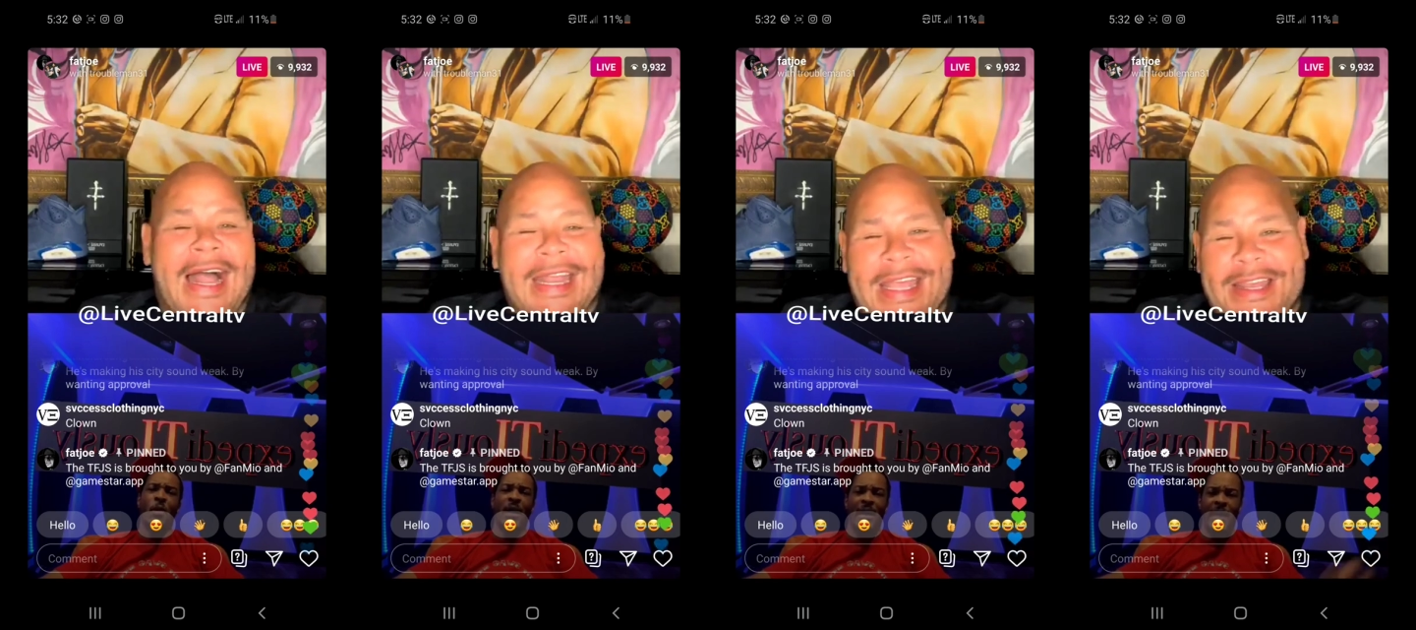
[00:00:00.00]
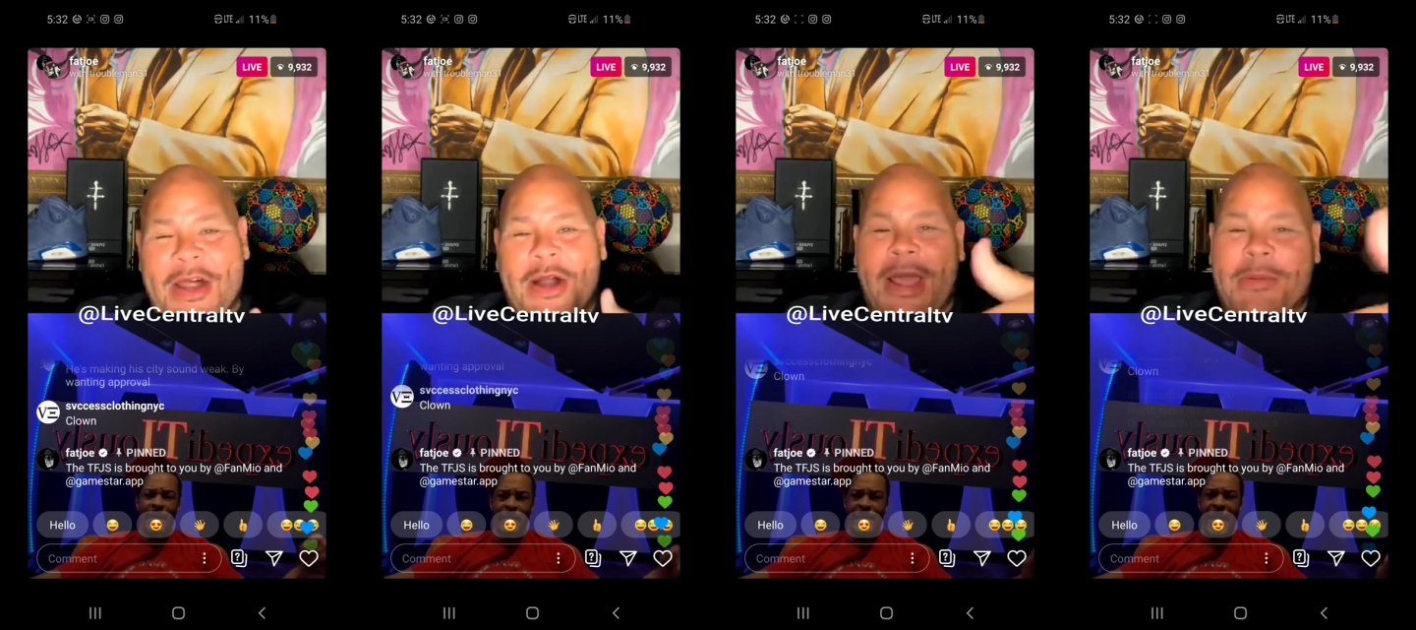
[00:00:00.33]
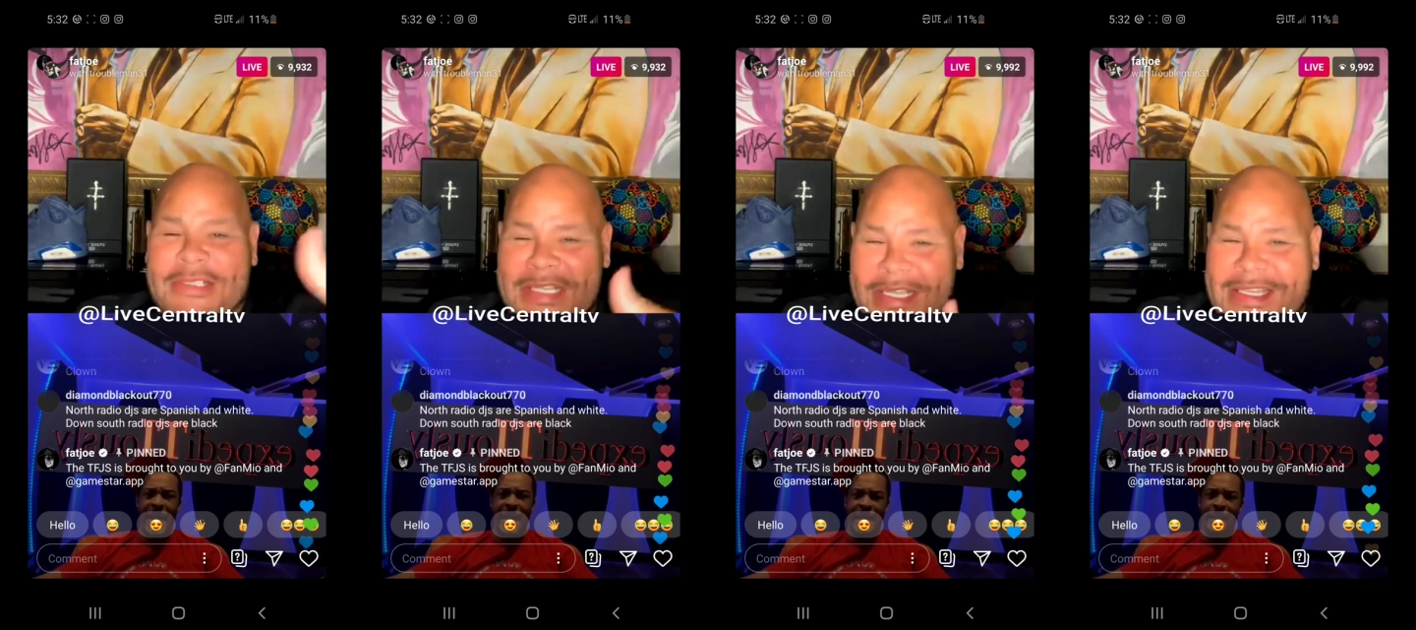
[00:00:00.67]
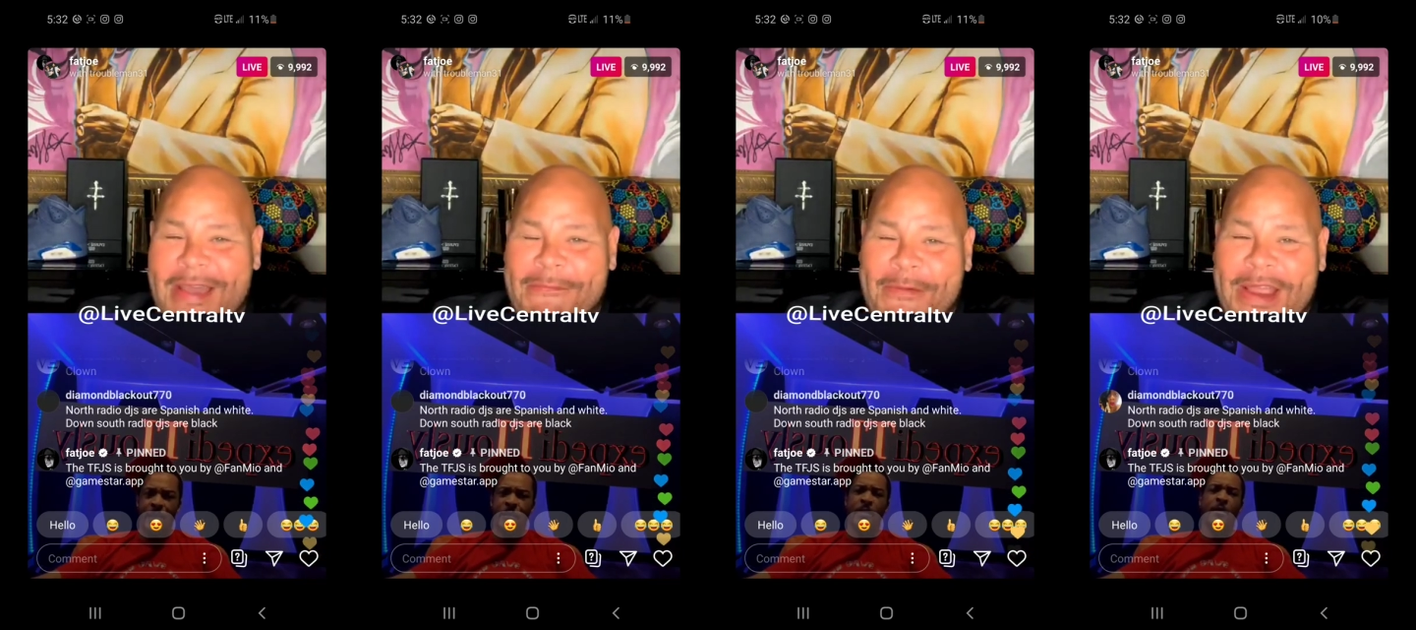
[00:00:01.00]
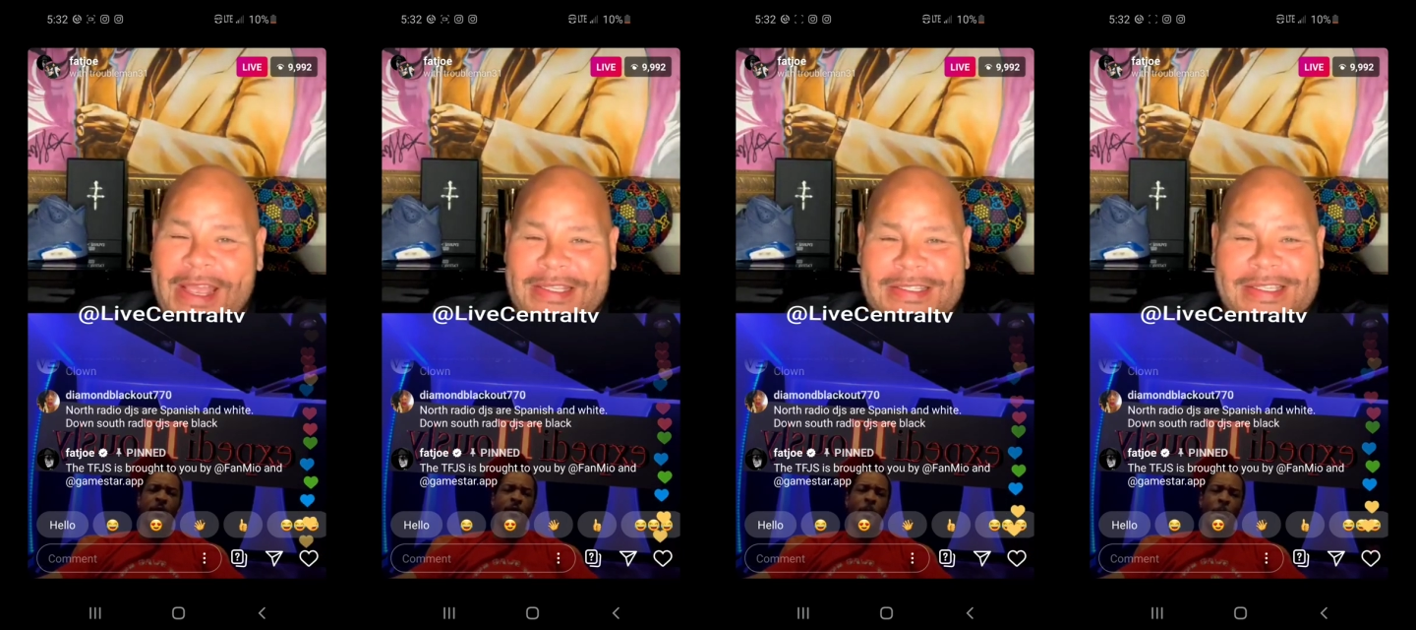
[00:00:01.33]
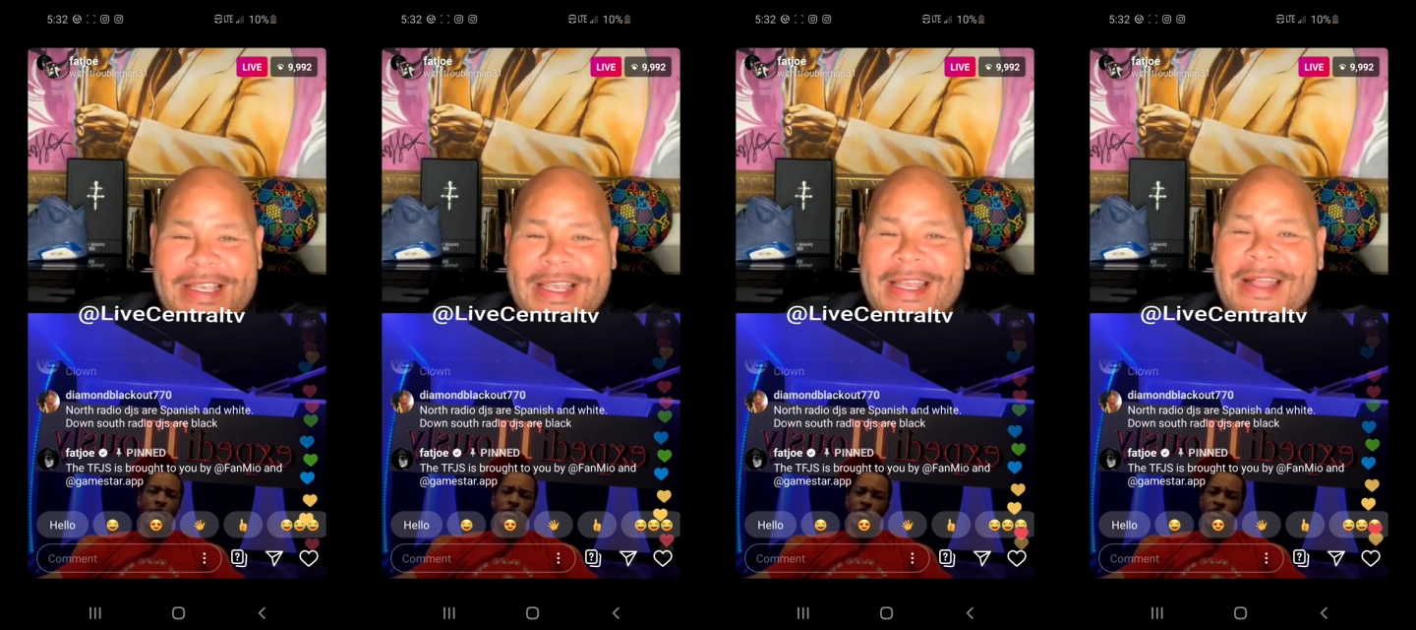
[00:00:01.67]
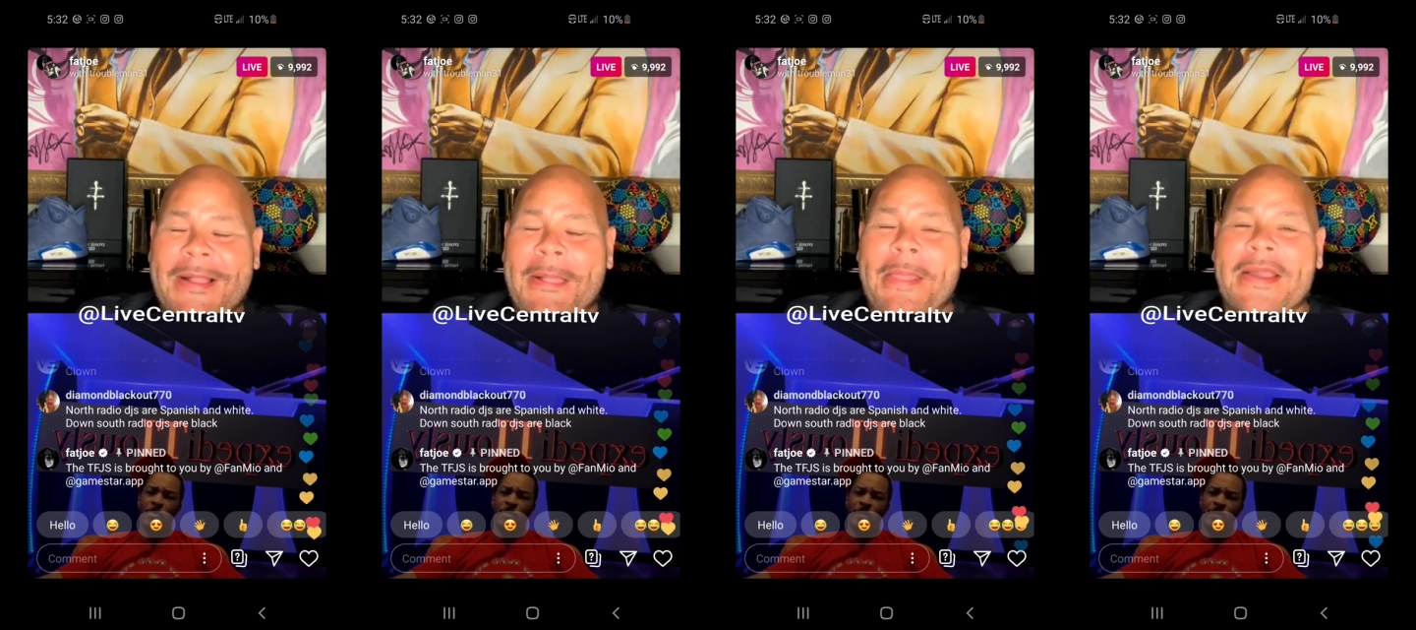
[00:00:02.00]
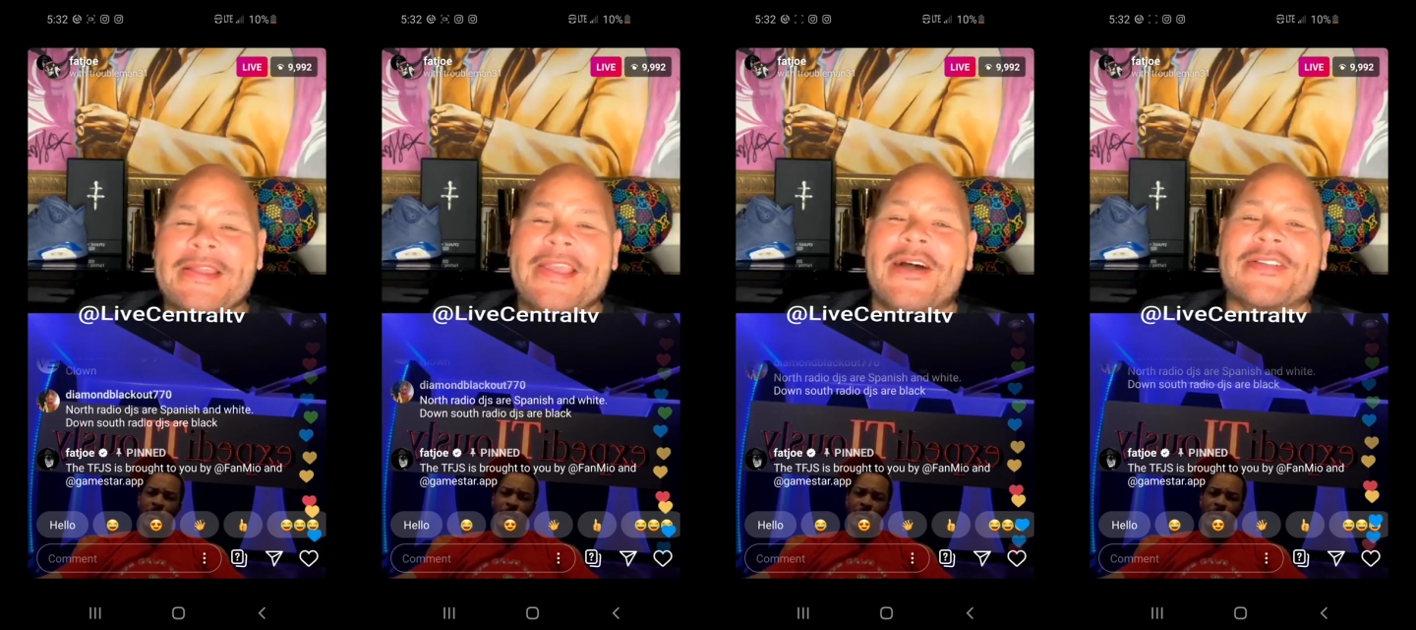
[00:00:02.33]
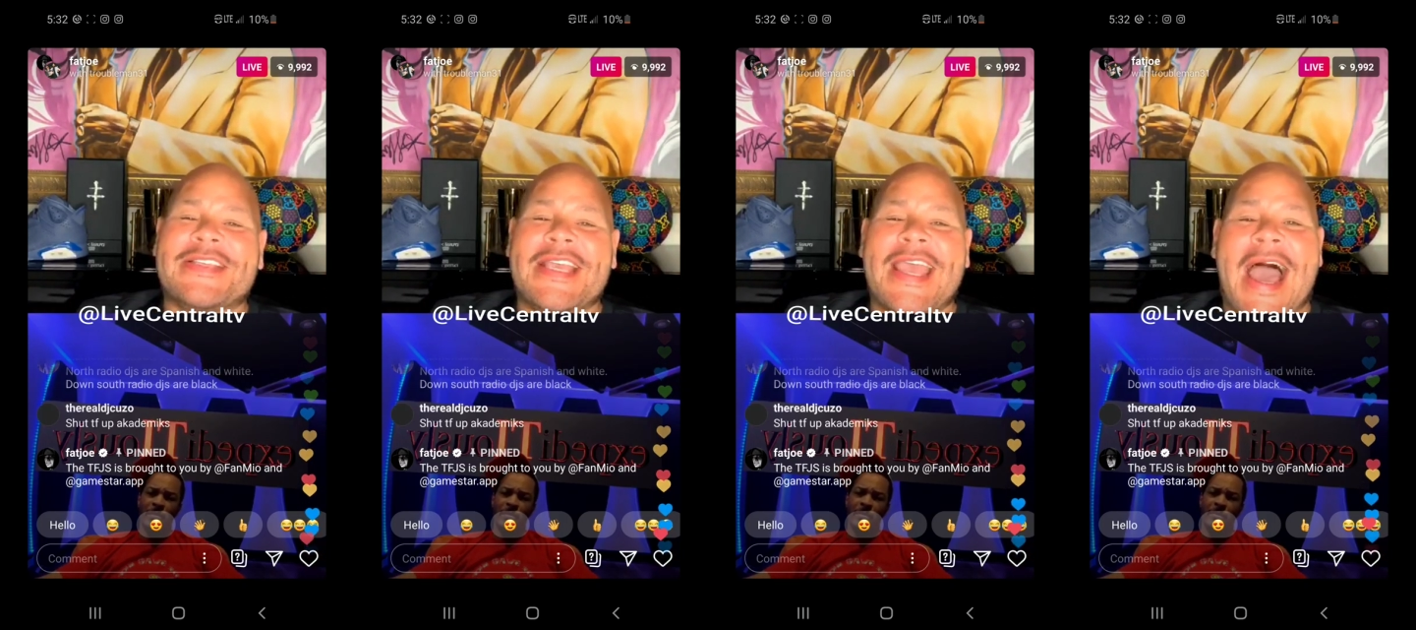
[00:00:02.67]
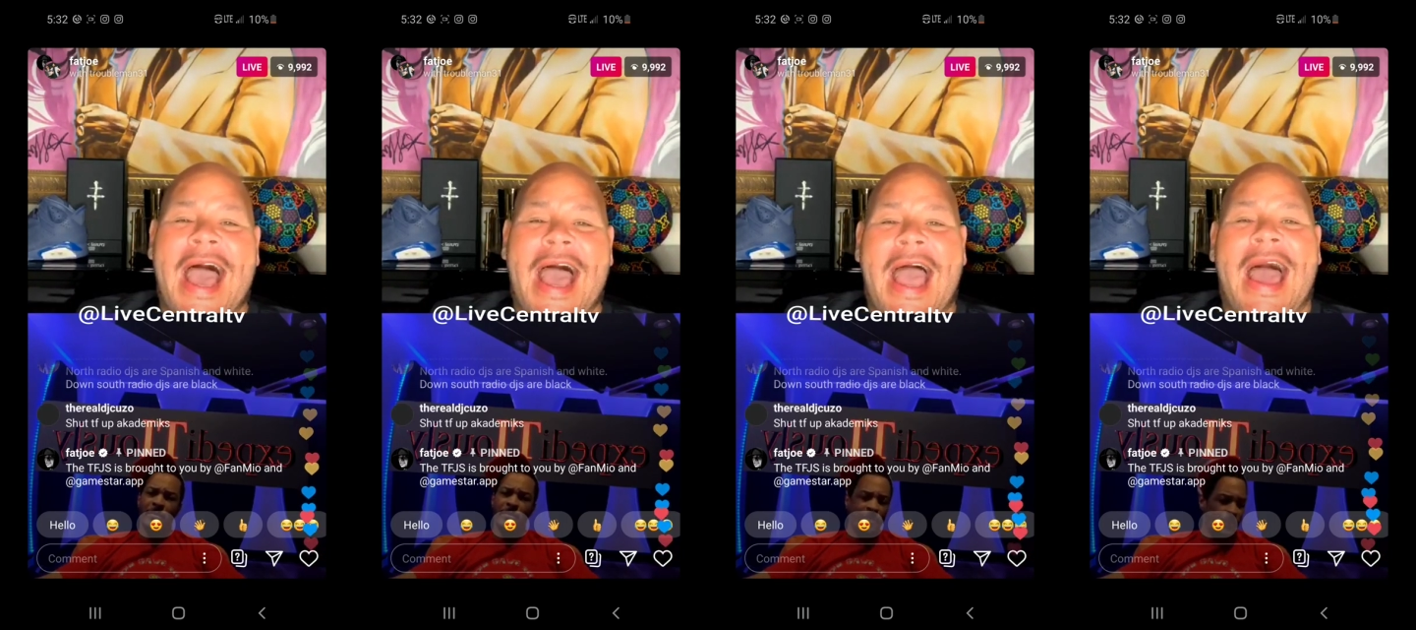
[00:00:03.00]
I didn't know there was a difference. Yo, T.I.,